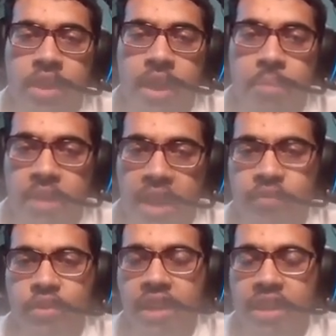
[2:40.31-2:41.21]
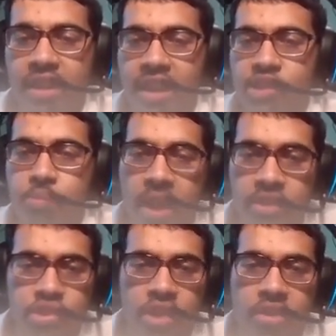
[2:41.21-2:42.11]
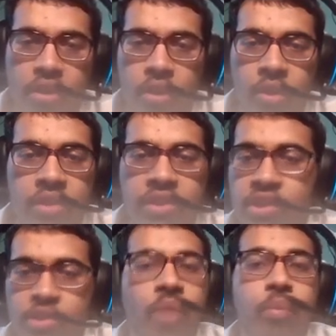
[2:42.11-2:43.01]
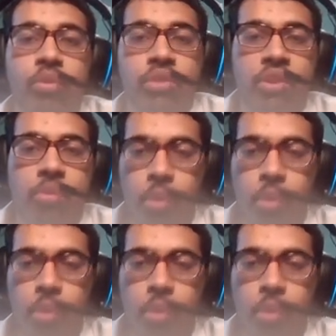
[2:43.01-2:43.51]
Uh, but I feel like as bad as China are, they still have Wu Lei.